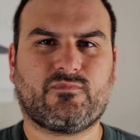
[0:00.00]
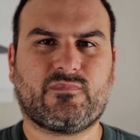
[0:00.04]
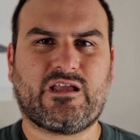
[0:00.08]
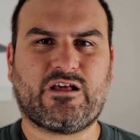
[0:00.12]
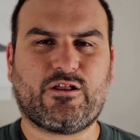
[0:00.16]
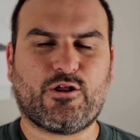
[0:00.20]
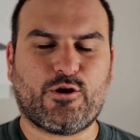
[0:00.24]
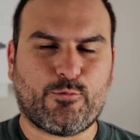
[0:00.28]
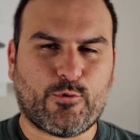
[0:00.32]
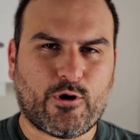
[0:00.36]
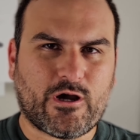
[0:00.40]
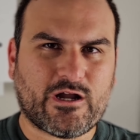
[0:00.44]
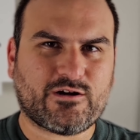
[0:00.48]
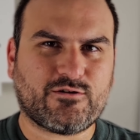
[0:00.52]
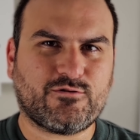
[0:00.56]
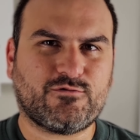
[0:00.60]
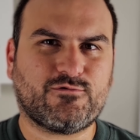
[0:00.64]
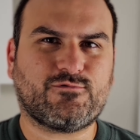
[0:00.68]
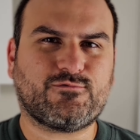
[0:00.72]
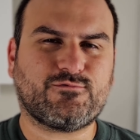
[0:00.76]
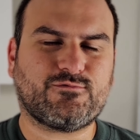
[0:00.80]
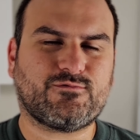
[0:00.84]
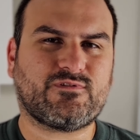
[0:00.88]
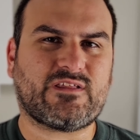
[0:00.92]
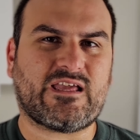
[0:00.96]
Hello,
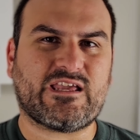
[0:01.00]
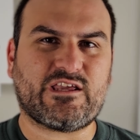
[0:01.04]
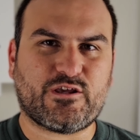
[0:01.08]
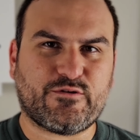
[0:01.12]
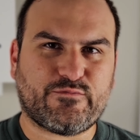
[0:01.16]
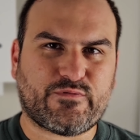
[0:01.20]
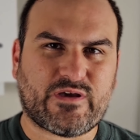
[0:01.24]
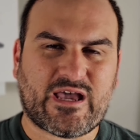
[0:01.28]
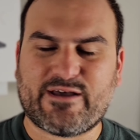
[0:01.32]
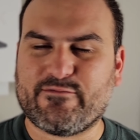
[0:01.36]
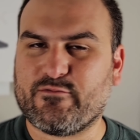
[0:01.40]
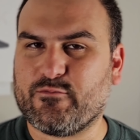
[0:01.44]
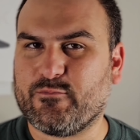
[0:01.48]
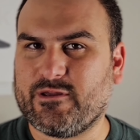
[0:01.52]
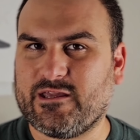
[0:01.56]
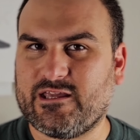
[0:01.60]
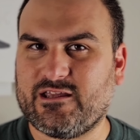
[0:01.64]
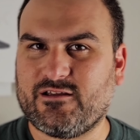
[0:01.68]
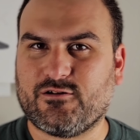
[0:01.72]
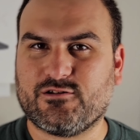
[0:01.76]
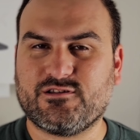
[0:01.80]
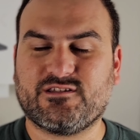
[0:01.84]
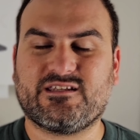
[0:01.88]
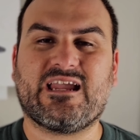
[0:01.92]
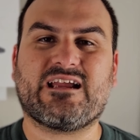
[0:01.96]
Michael. Thank you for having me
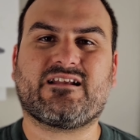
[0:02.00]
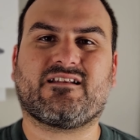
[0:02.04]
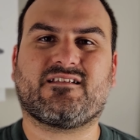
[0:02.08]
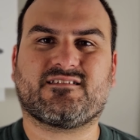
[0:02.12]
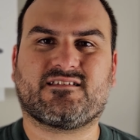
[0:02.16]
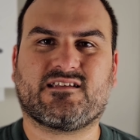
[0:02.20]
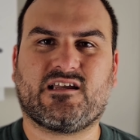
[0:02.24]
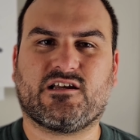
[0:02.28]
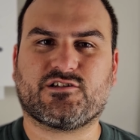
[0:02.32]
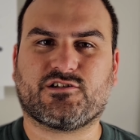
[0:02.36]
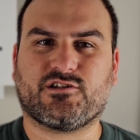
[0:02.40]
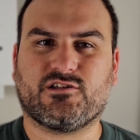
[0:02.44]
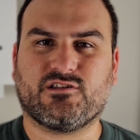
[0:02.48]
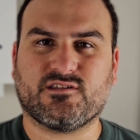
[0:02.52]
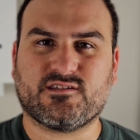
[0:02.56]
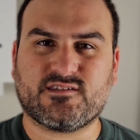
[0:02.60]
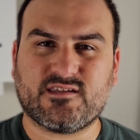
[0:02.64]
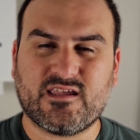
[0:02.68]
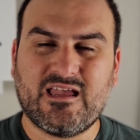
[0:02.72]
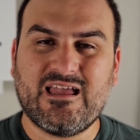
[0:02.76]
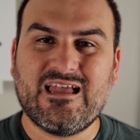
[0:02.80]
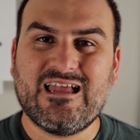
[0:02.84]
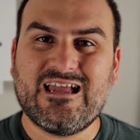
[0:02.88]
on Tech Discussions.